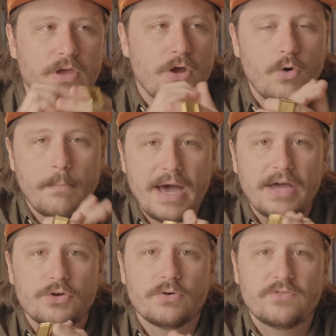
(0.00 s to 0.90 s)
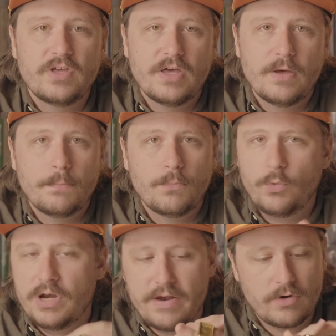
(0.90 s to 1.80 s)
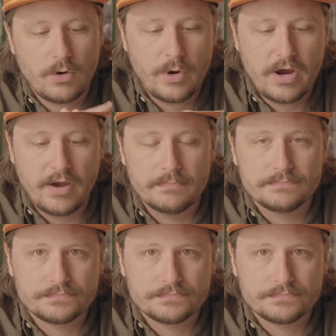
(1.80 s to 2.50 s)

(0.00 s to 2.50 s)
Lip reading: a reminder of him whenever I wear it.